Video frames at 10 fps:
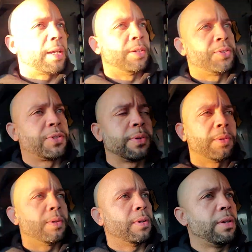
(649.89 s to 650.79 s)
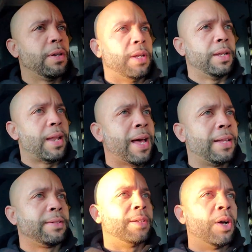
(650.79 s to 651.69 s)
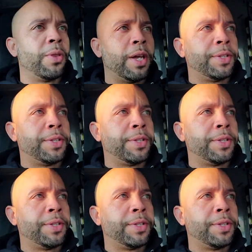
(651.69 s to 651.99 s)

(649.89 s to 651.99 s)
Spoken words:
Because the